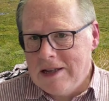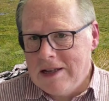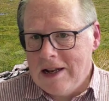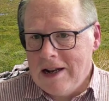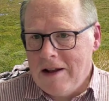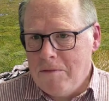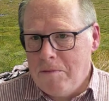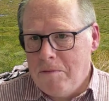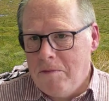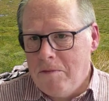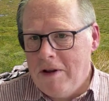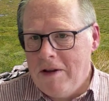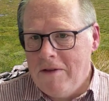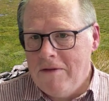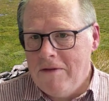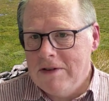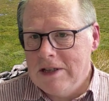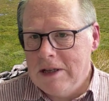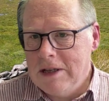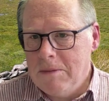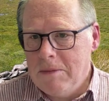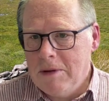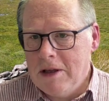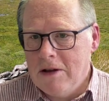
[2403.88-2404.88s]
that have
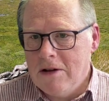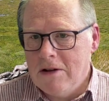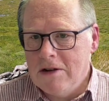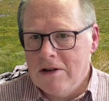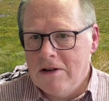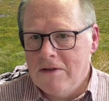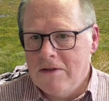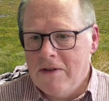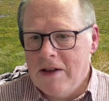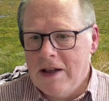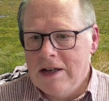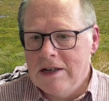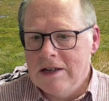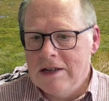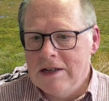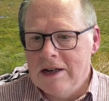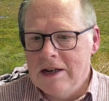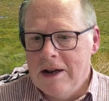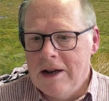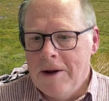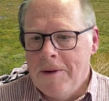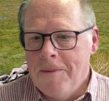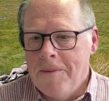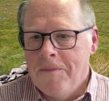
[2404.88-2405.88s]
previously been cultivated
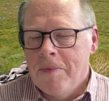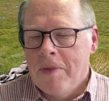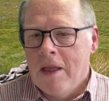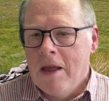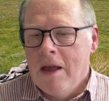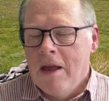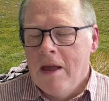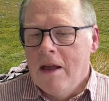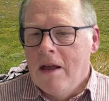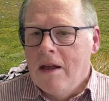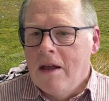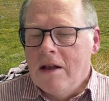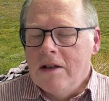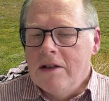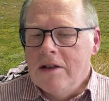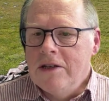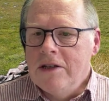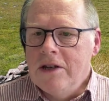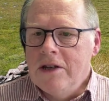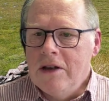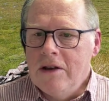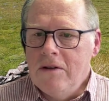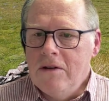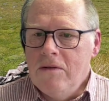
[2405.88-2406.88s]

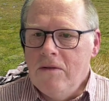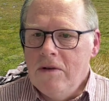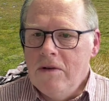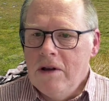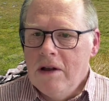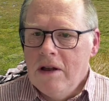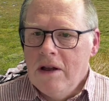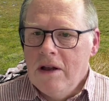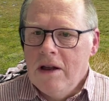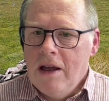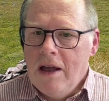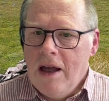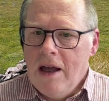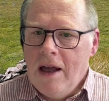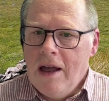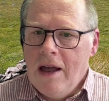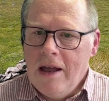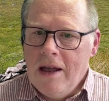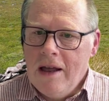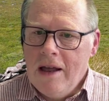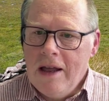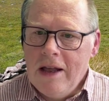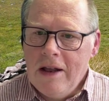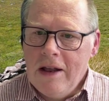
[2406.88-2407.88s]
to
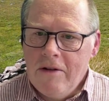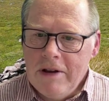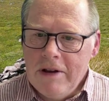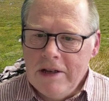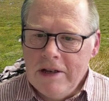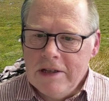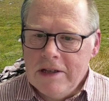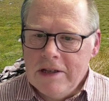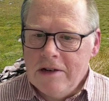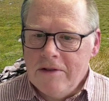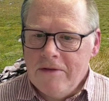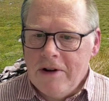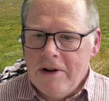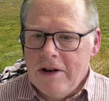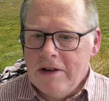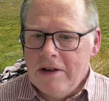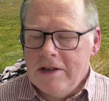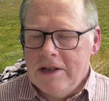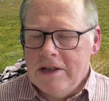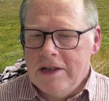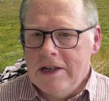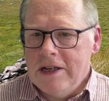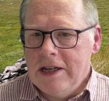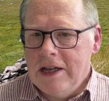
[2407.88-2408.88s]
increase the
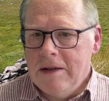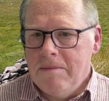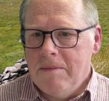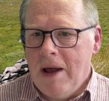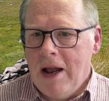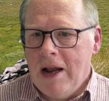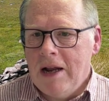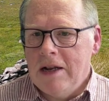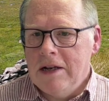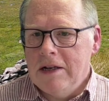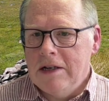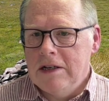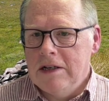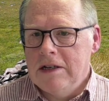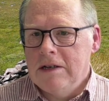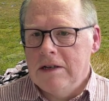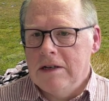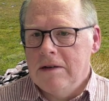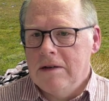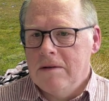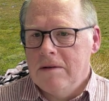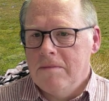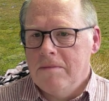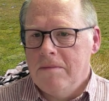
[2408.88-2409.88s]
diversity in
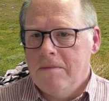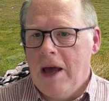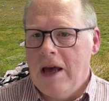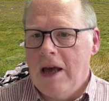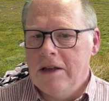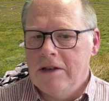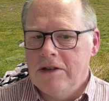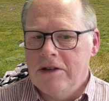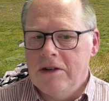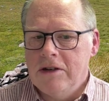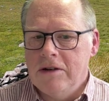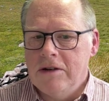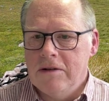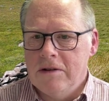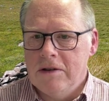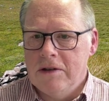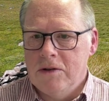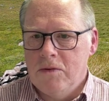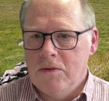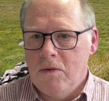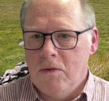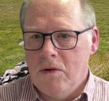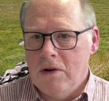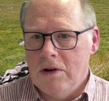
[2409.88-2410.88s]
managed pasture
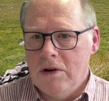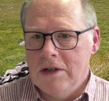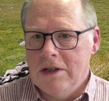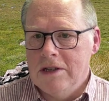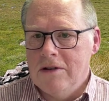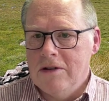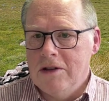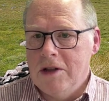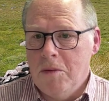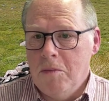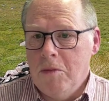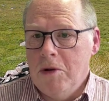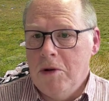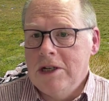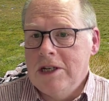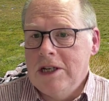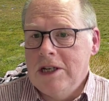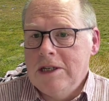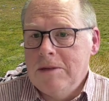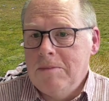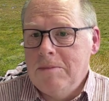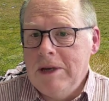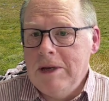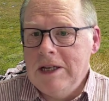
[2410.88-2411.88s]
swards. So the
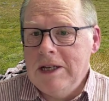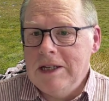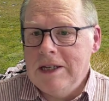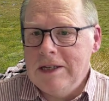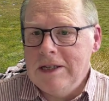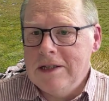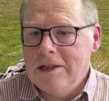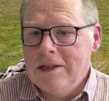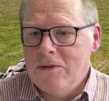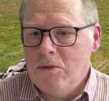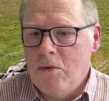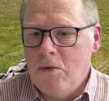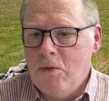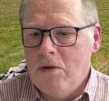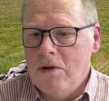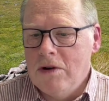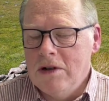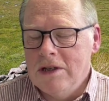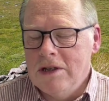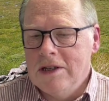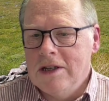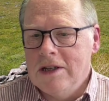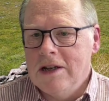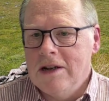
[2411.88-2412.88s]
multi-species
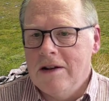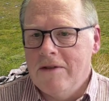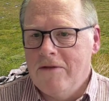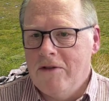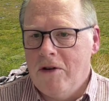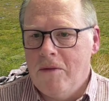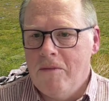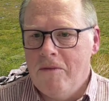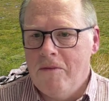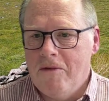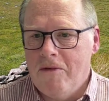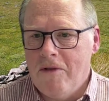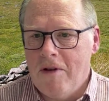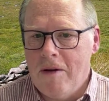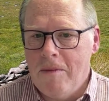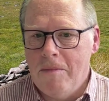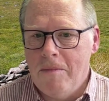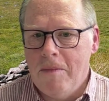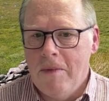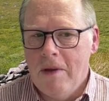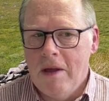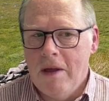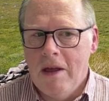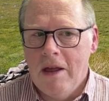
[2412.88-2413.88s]
swards that have come
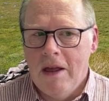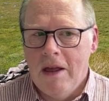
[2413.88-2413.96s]
from